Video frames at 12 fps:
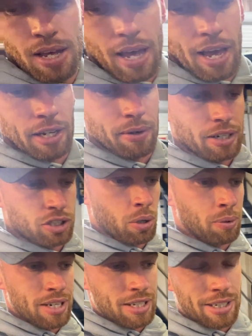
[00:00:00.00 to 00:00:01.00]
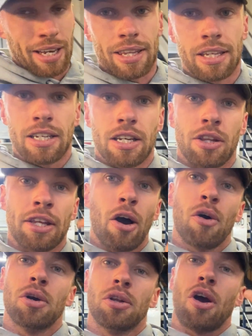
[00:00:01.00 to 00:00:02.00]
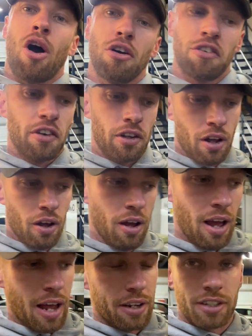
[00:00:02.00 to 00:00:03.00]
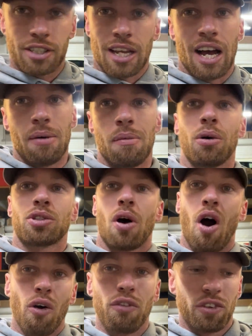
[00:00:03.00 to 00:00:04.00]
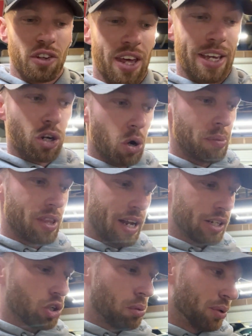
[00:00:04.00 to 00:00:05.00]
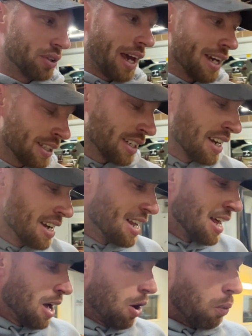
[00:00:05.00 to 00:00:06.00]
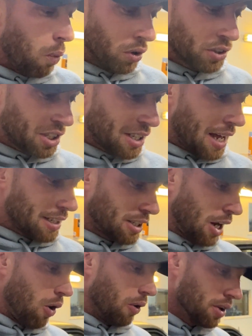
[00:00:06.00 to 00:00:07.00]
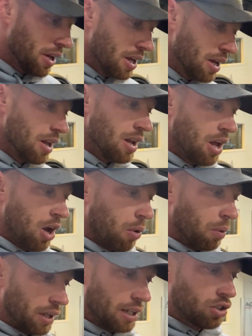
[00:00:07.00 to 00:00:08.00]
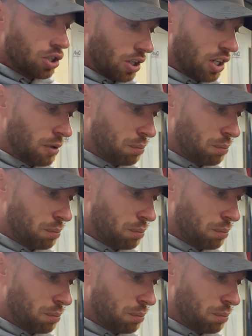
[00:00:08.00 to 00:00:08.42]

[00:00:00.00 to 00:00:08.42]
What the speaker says: anyway, so we need to get the oil filter and the starter motor. Hopefully they come in the next couple of days. Once that's on, we're literally going to